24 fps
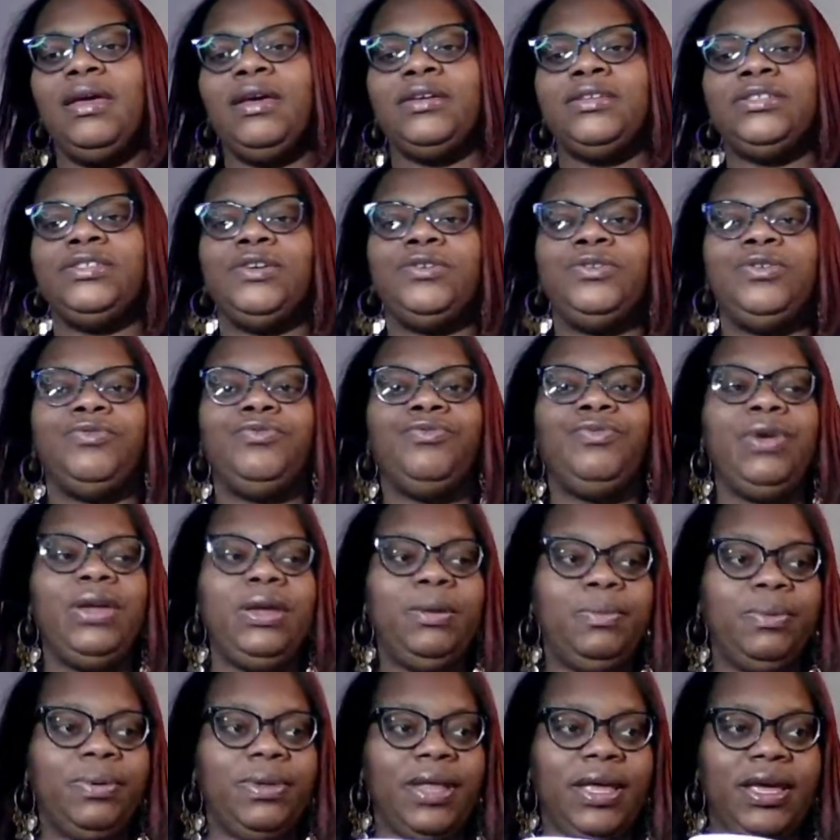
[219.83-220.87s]
So the
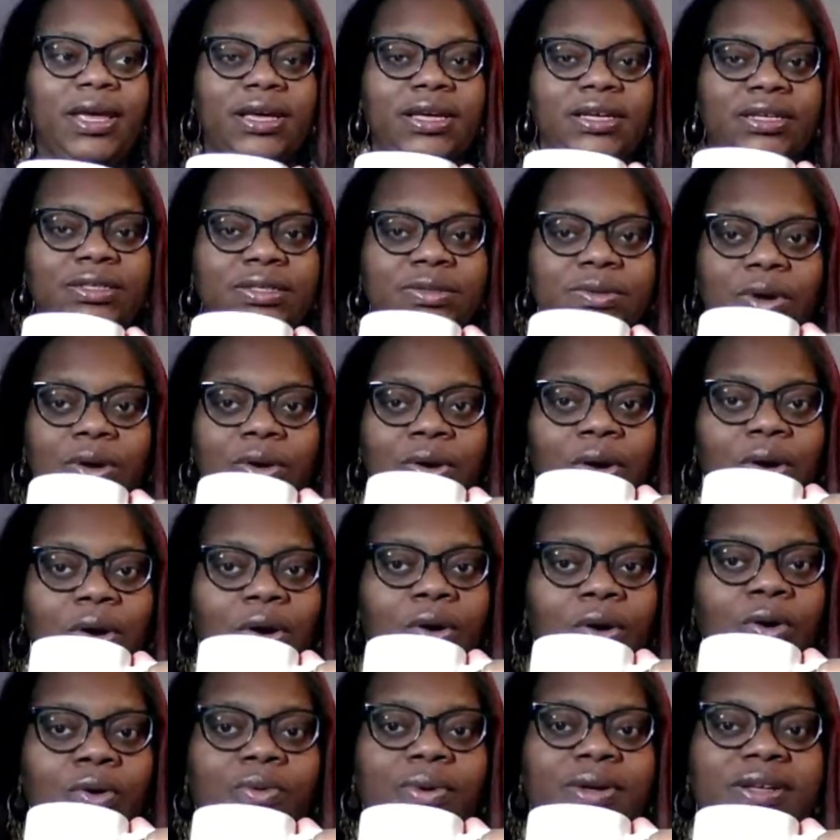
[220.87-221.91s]
replays are
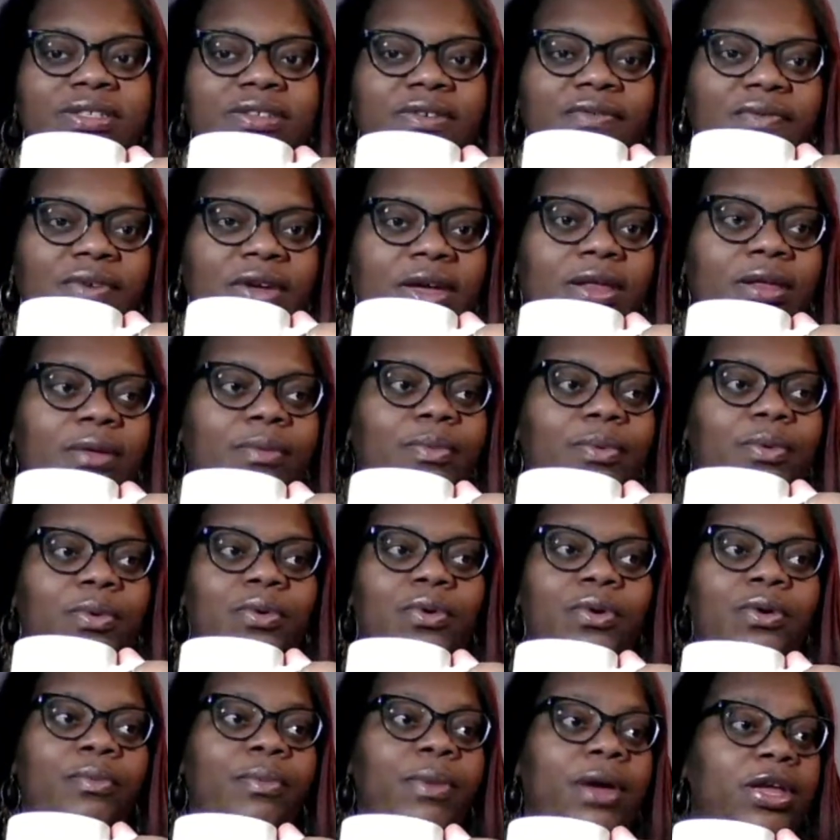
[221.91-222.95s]
always available
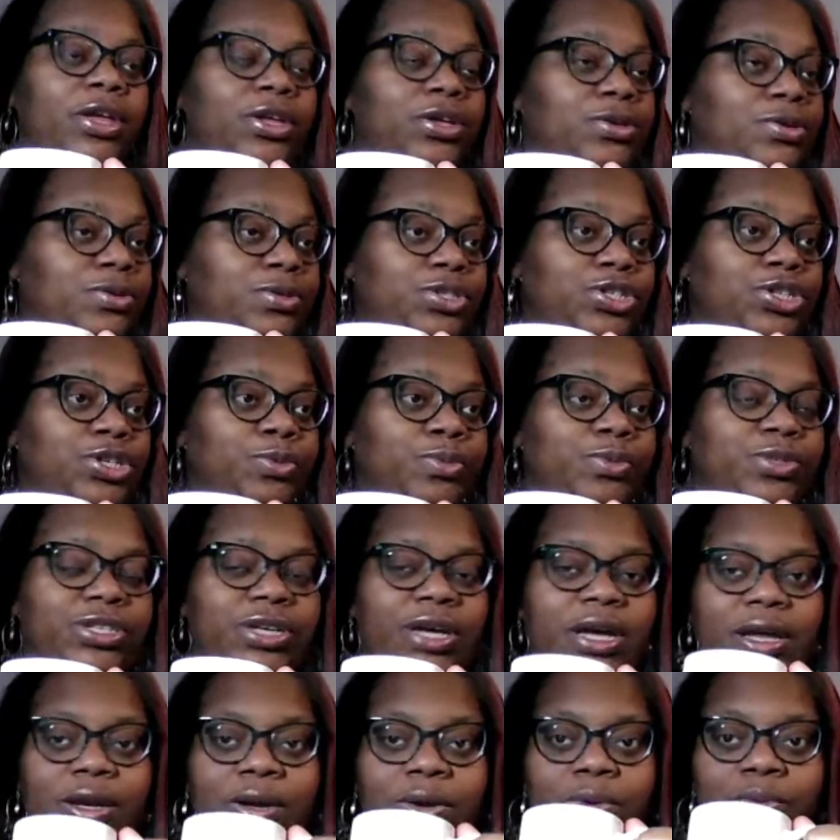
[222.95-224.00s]
on my YouTube
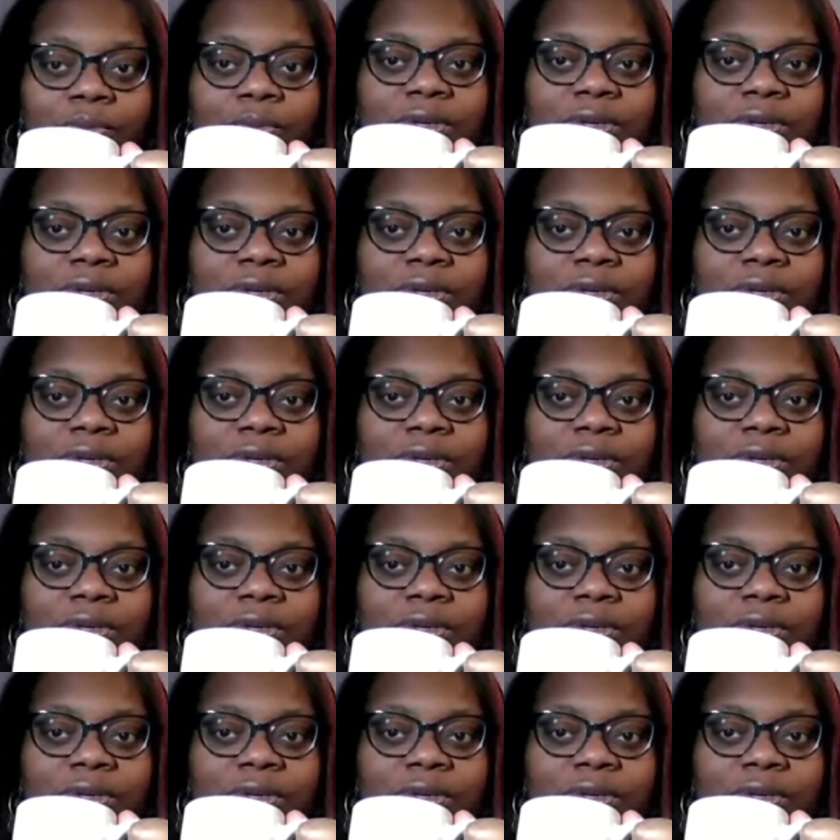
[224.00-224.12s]
channel,